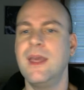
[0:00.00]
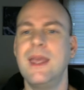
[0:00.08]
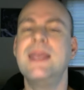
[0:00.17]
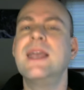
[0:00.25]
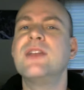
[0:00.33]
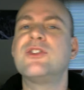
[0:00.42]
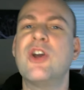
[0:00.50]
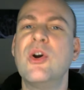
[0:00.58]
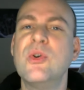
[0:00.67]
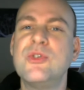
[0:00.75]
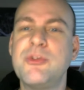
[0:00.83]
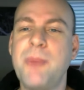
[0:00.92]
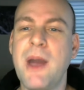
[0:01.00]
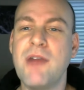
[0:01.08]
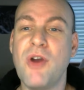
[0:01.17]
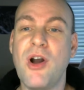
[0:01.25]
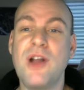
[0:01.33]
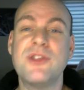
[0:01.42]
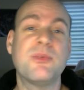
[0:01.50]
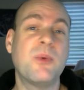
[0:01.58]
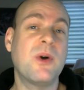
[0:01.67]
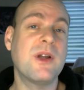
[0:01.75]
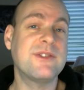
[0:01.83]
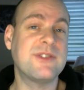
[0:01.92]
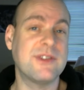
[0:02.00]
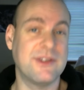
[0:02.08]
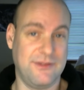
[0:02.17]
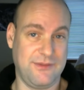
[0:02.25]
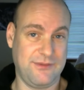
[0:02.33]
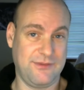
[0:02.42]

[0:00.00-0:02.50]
He gets coached by Ron Swanson.